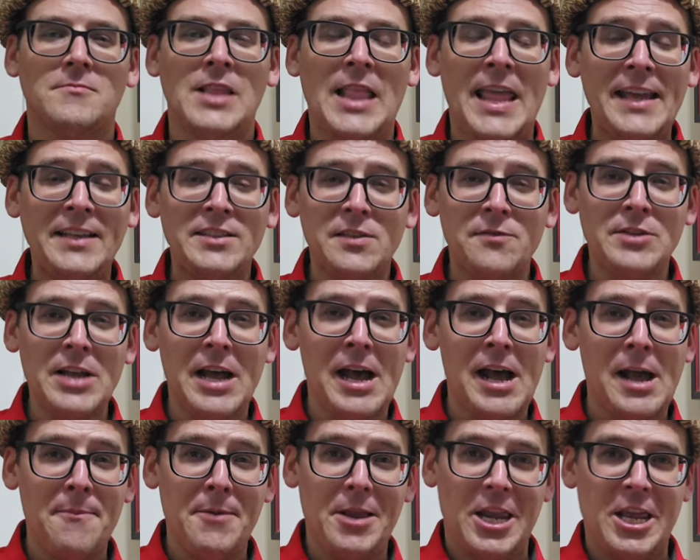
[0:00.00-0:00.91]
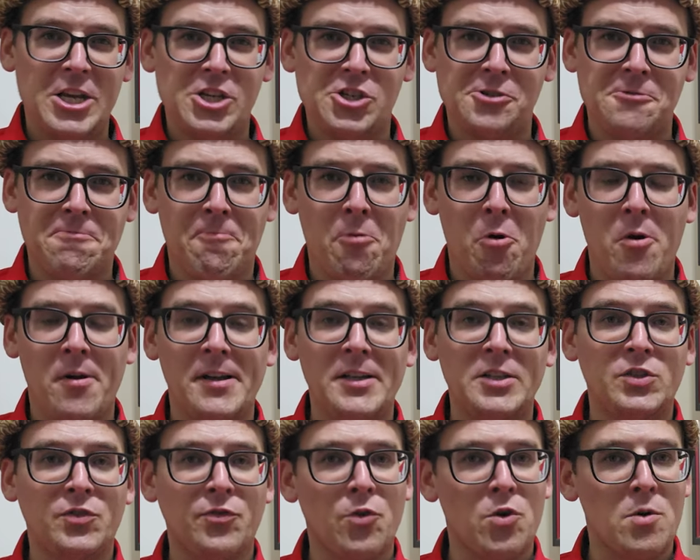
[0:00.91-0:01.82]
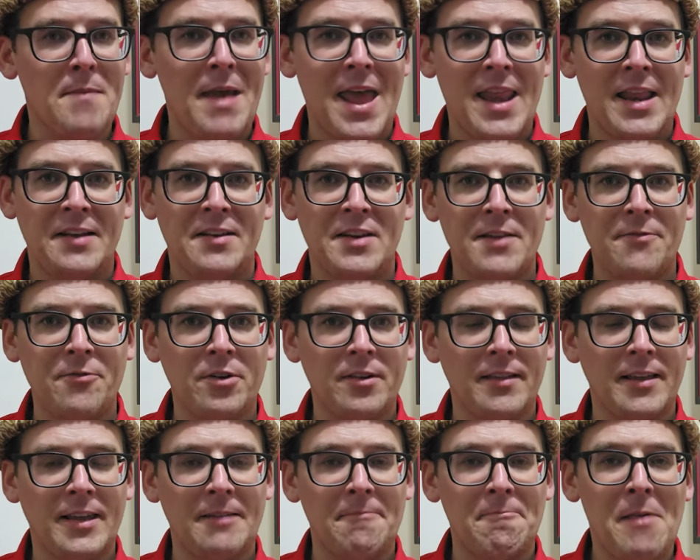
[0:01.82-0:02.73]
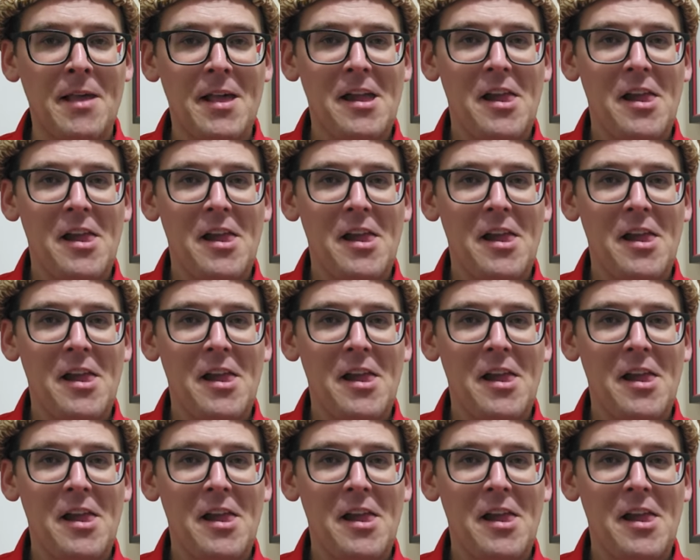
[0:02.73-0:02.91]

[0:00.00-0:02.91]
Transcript: Lengths of time in each sport is formatted differently.